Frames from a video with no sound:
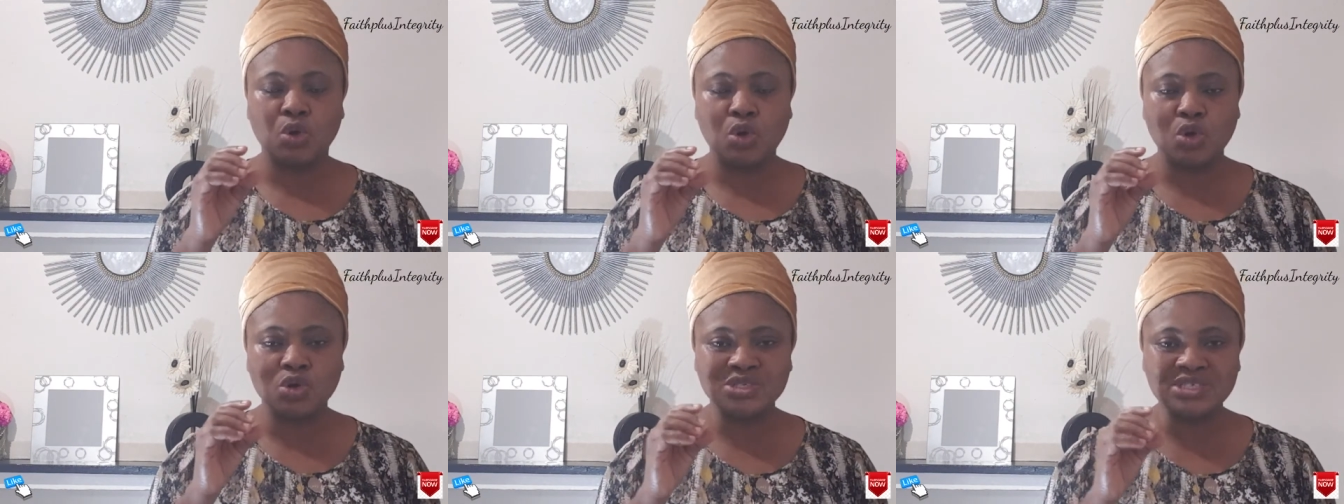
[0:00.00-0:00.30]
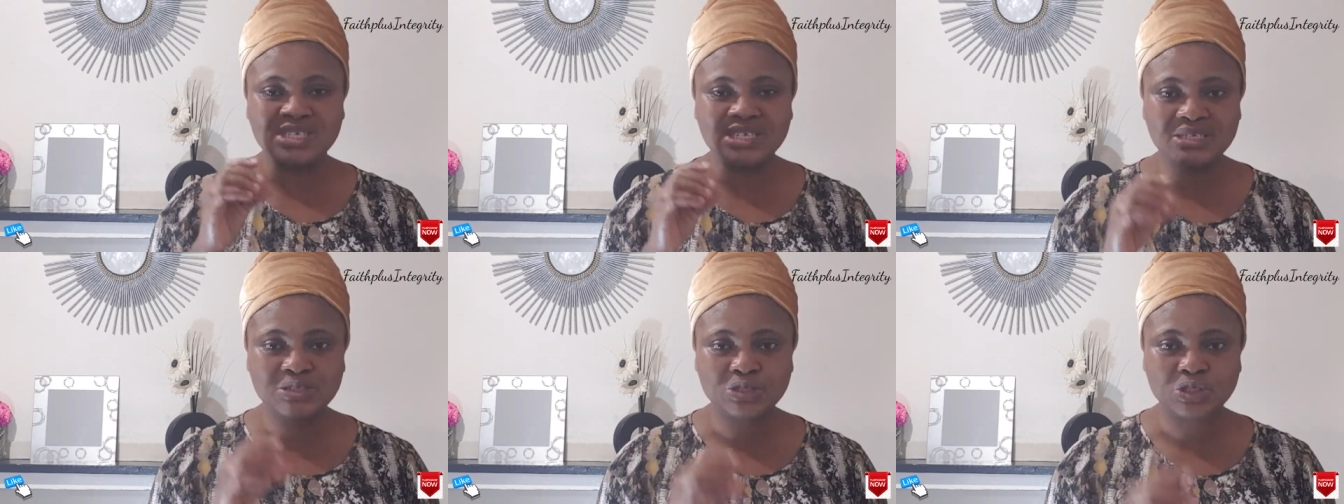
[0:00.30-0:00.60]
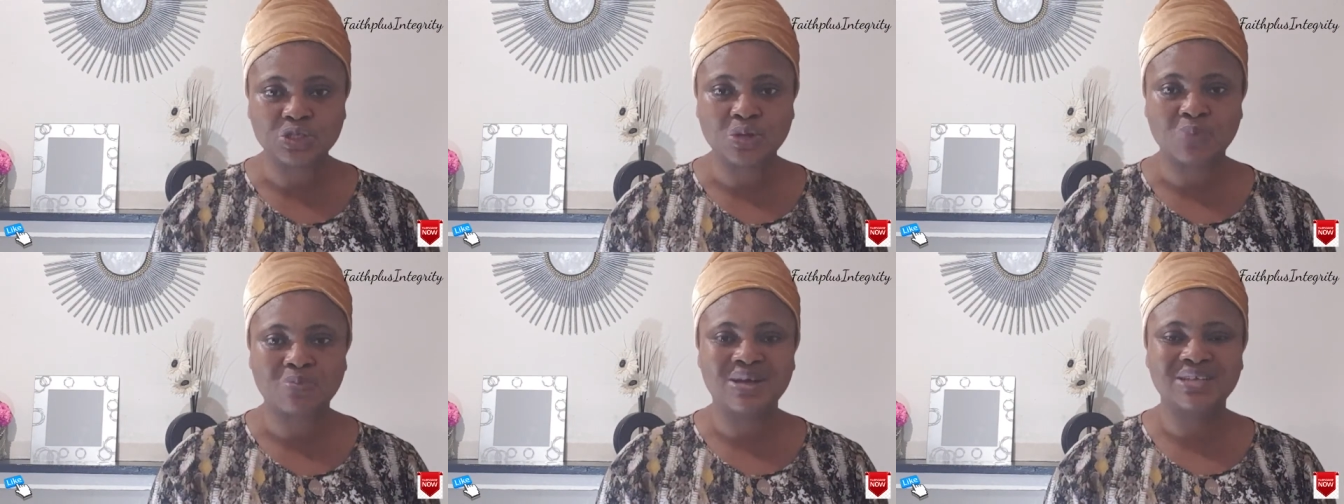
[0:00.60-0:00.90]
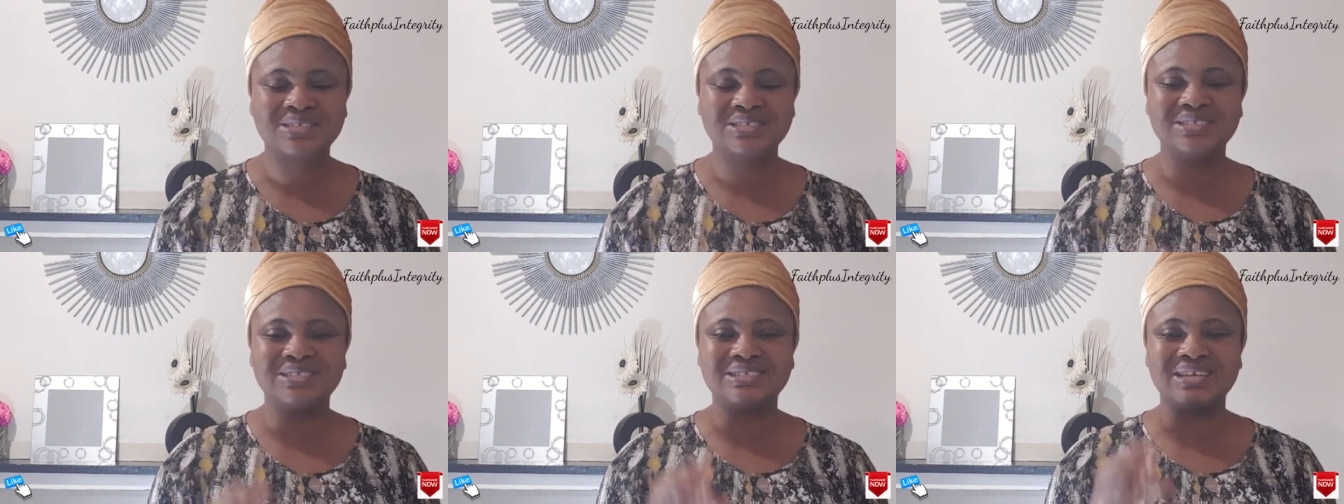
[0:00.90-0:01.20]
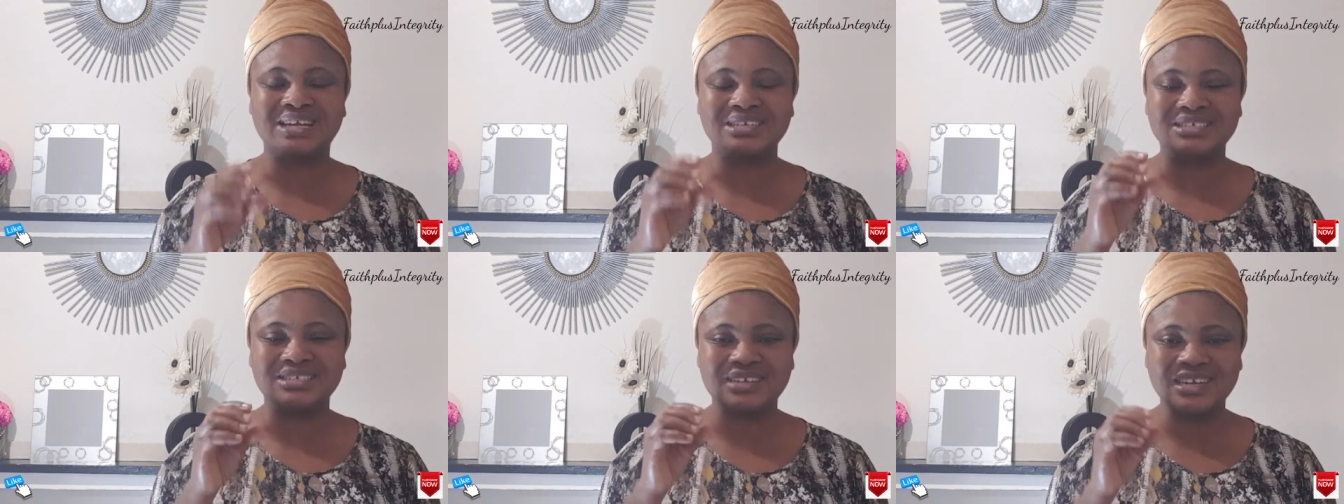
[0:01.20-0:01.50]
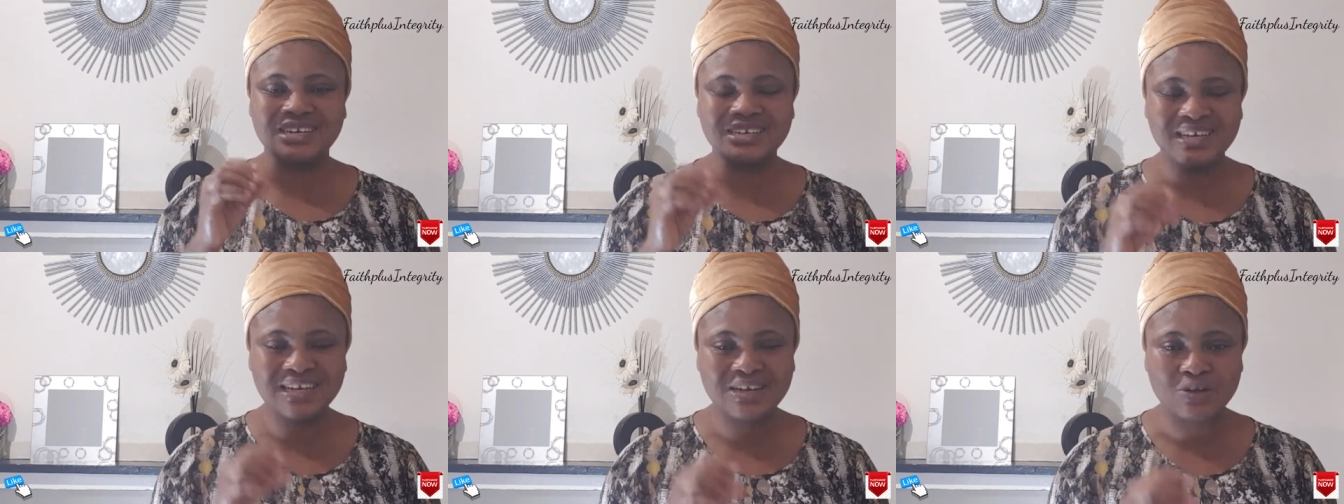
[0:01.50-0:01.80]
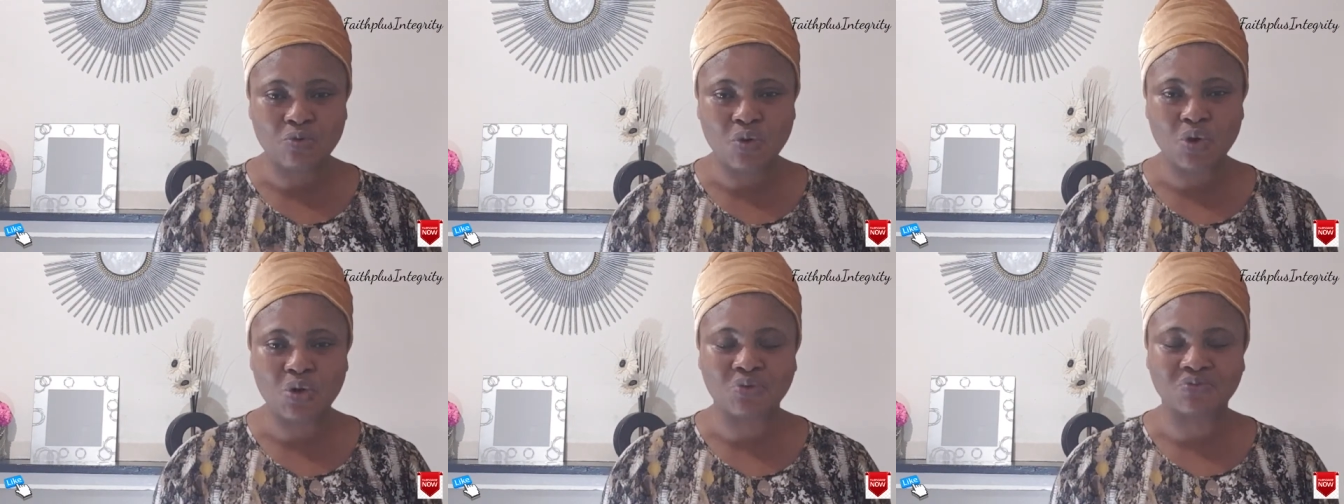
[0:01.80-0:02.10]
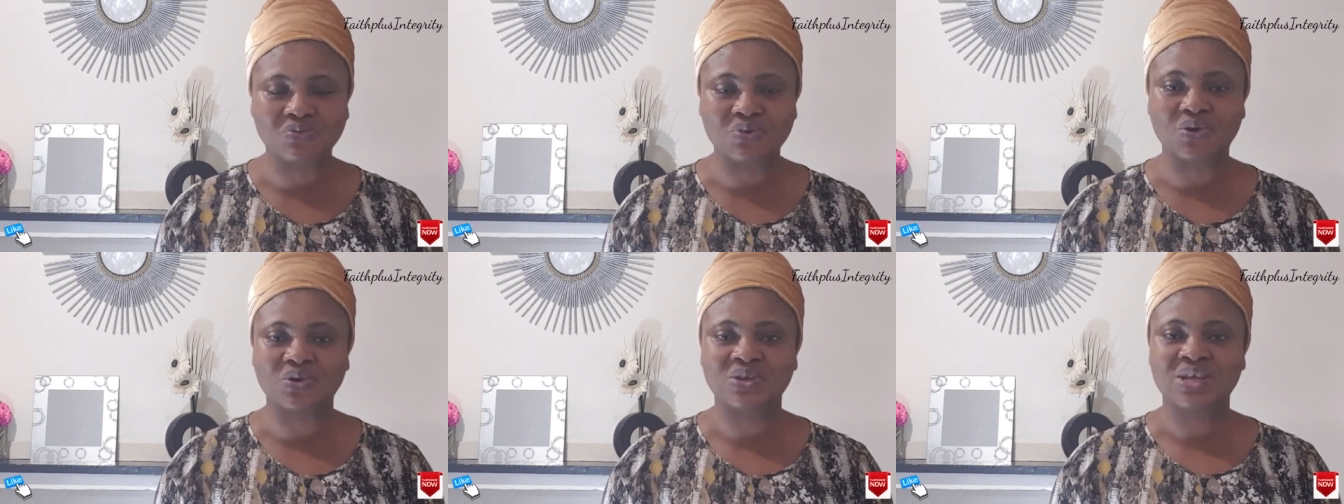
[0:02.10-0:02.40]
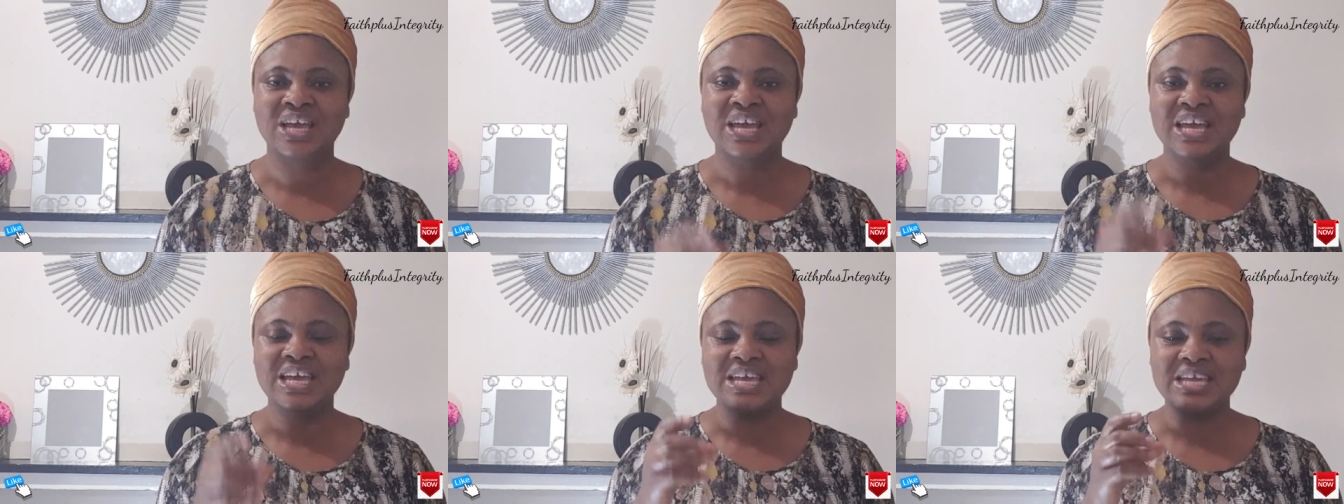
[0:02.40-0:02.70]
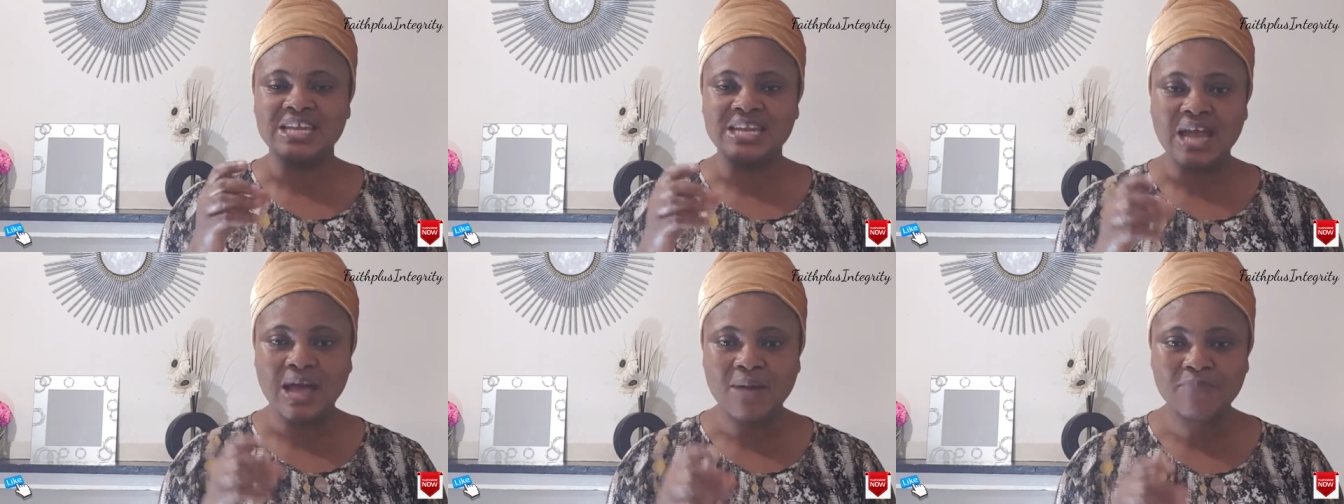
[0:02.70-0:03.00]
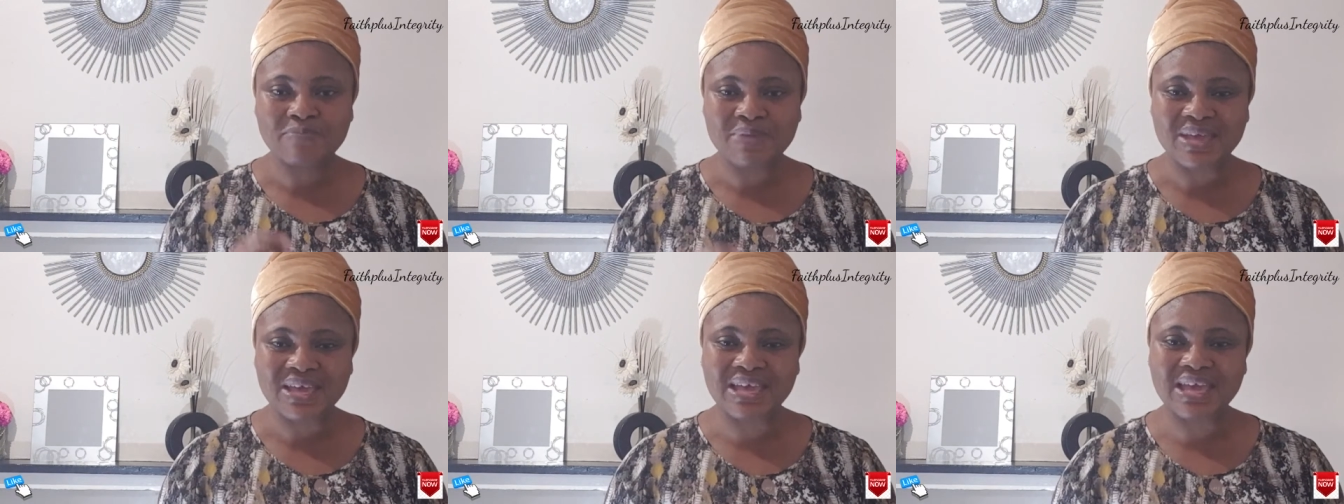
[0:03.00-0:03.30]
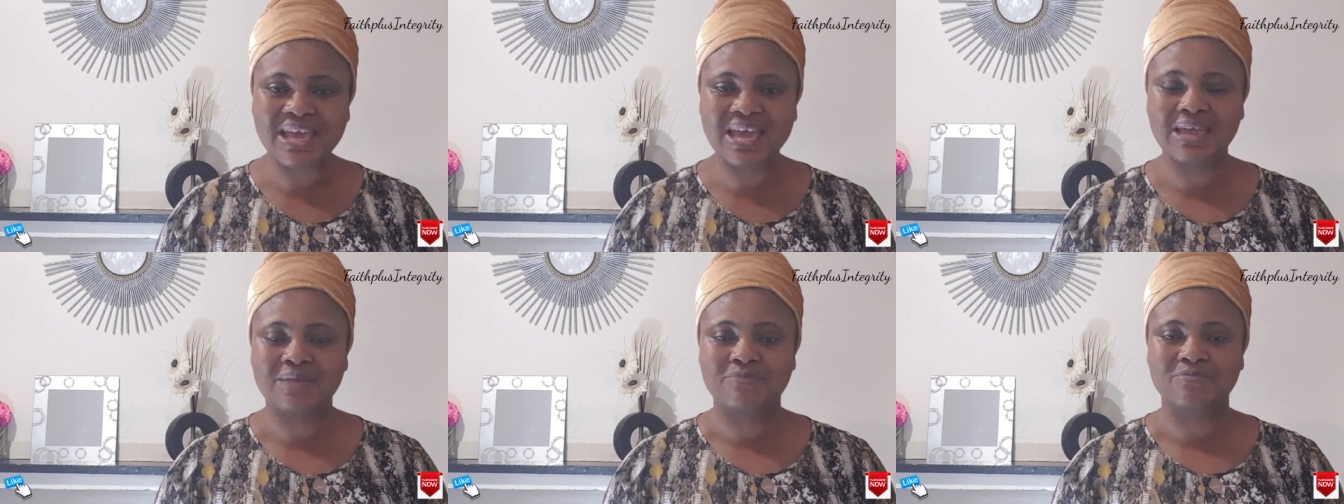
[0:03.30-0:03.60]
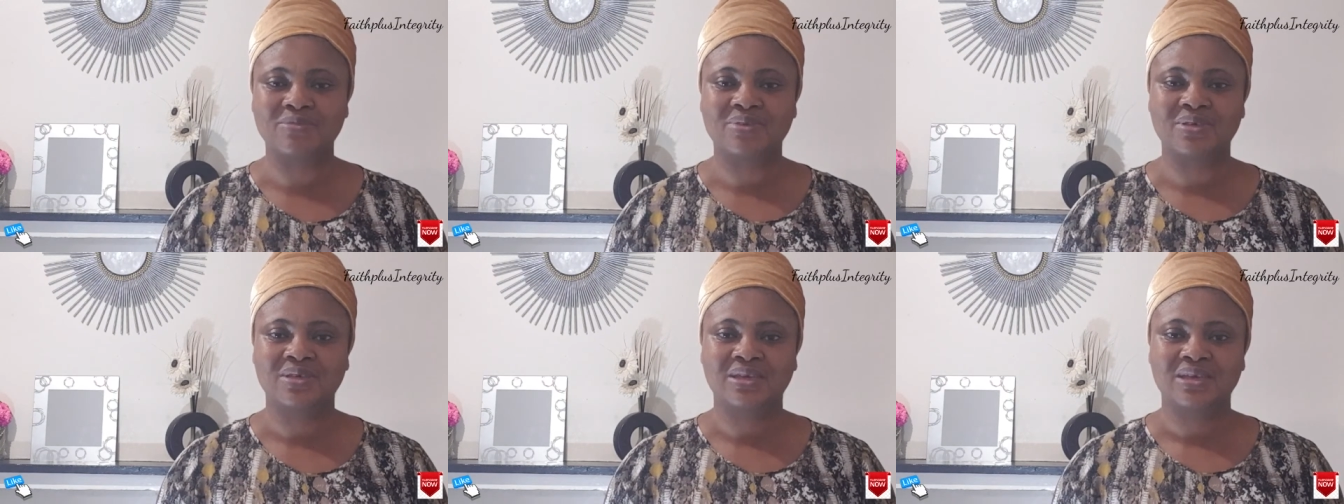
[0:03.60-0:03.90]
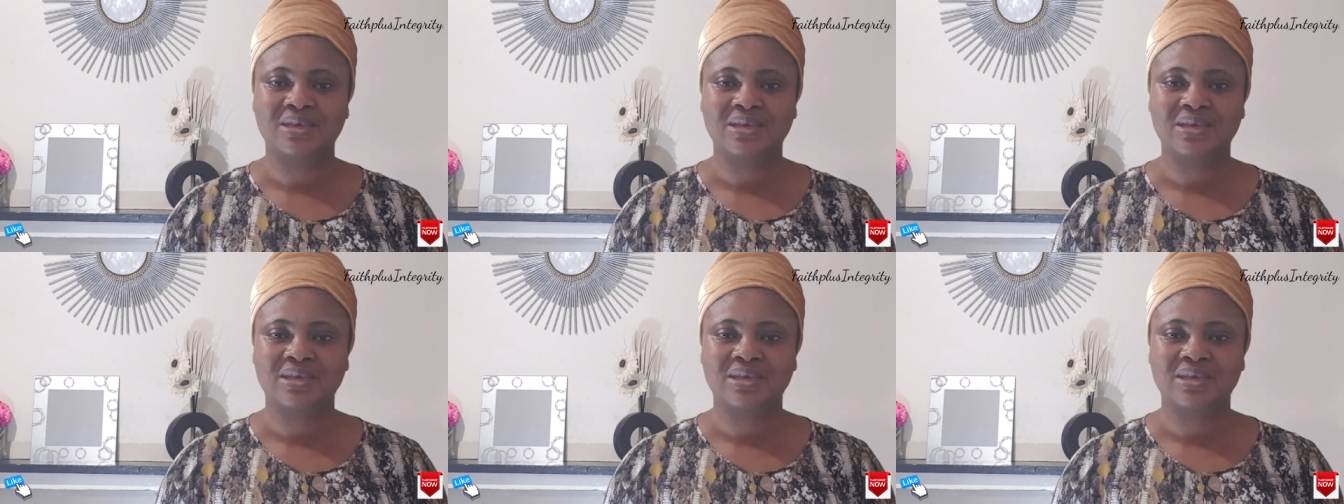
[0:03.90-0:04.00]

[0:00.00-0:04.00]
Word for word: causing disturbances and threatening the work of God, he now became